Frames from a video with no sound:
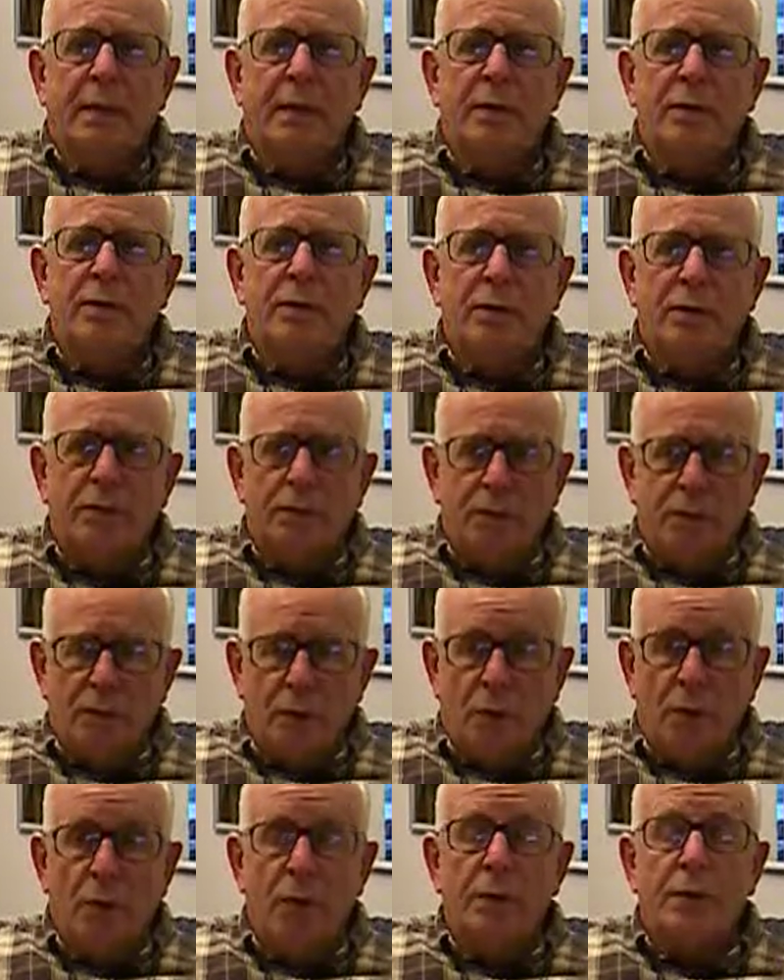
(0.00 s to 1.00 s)
That you
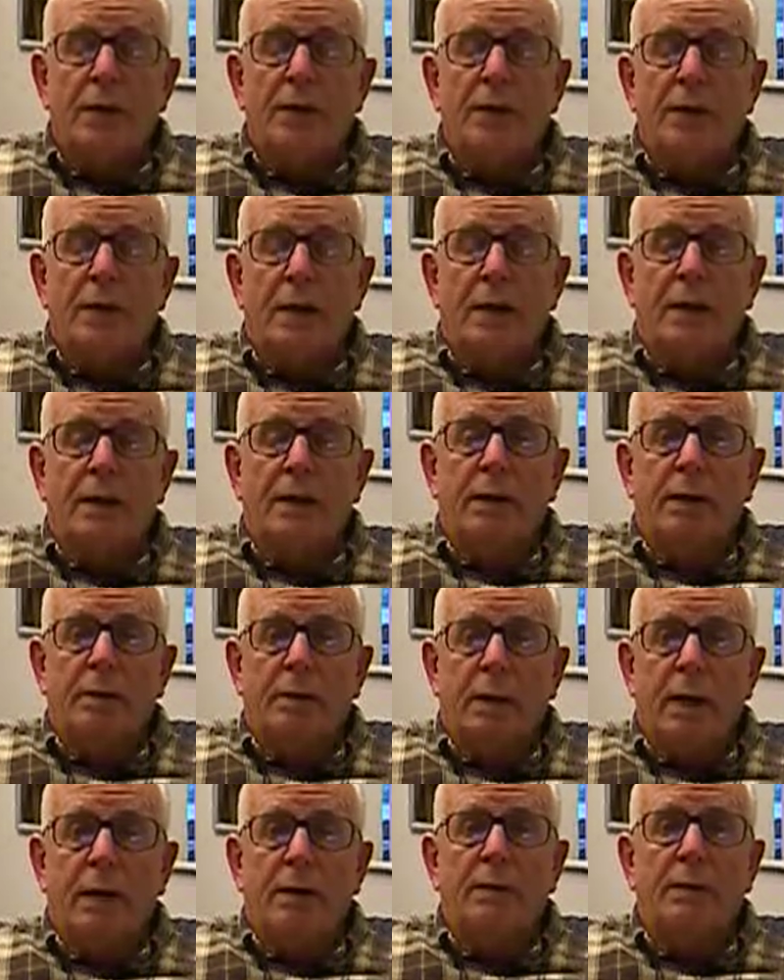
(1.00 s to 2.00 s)
know you're not in a
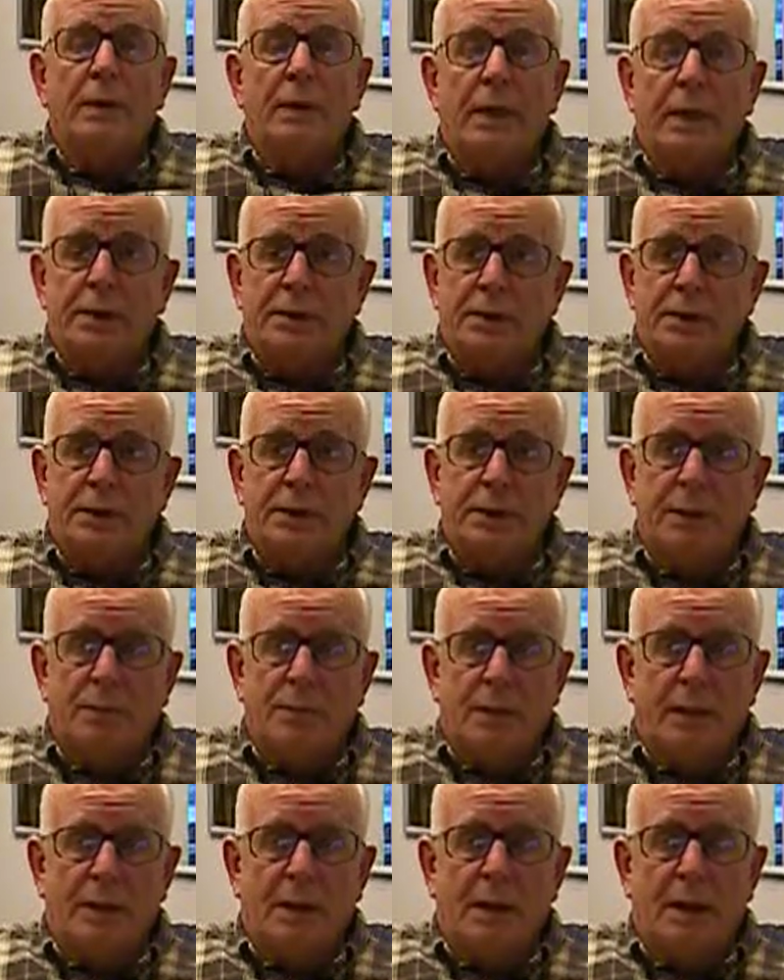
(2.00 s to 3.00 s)
right
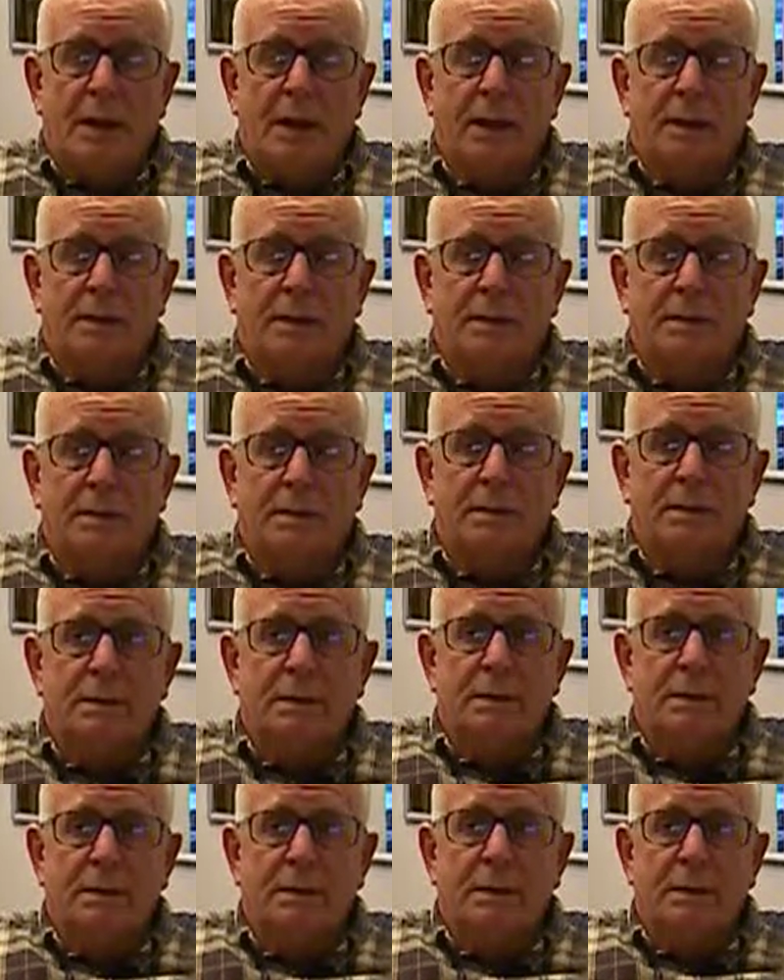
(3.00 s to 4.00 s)
relationship with God.
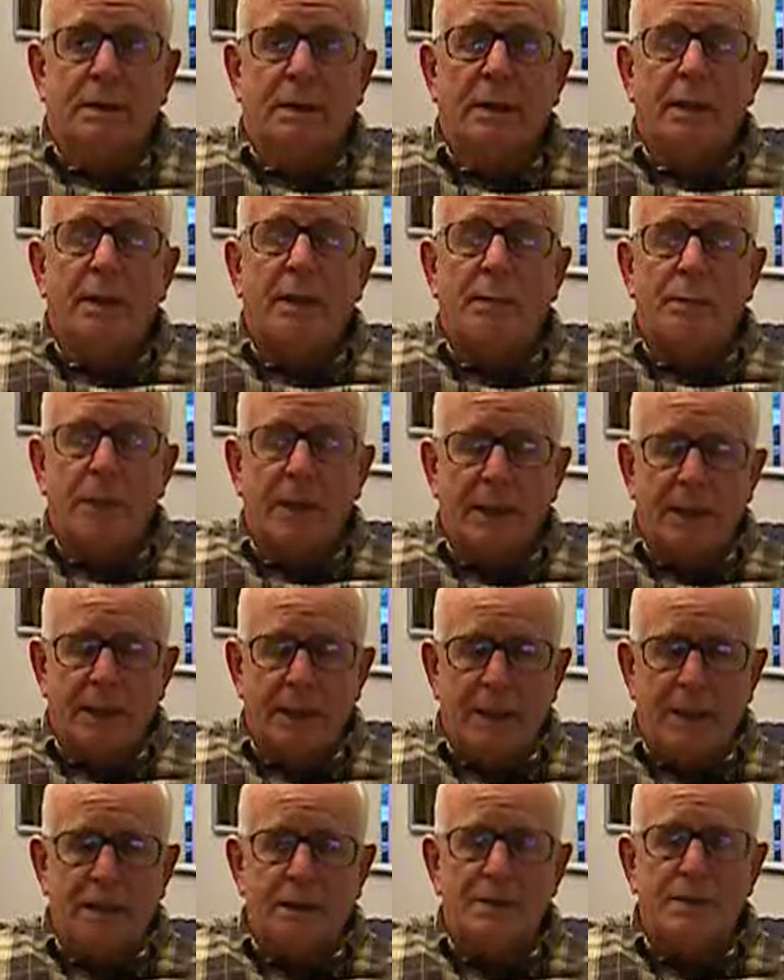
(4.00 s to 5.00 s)
It
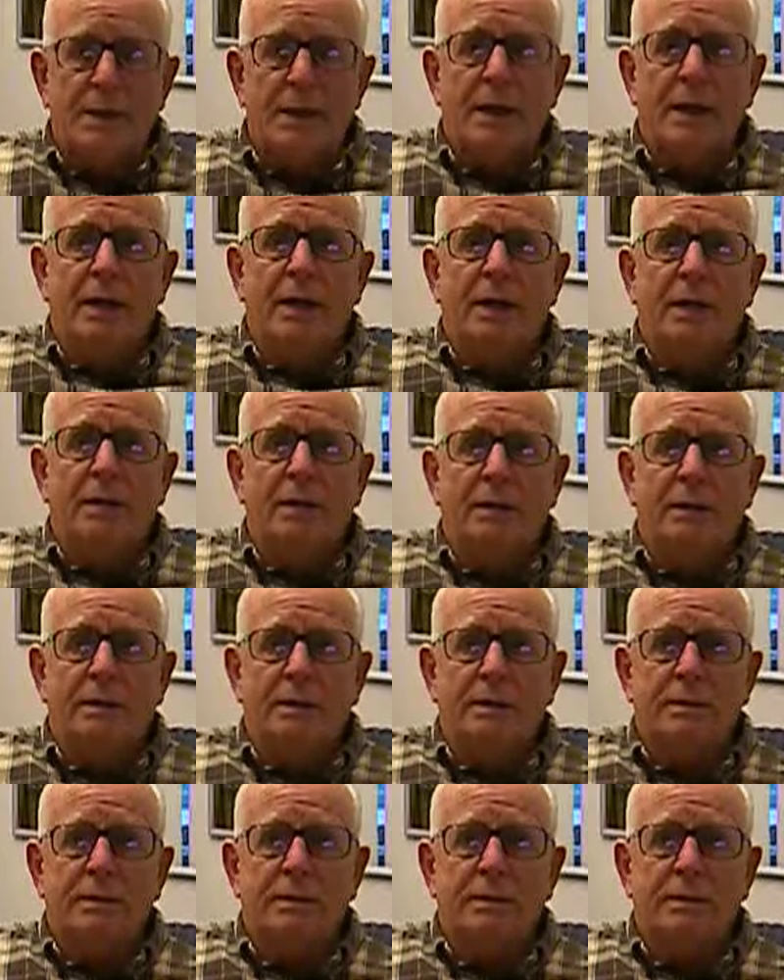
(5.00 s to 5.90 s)
begins there.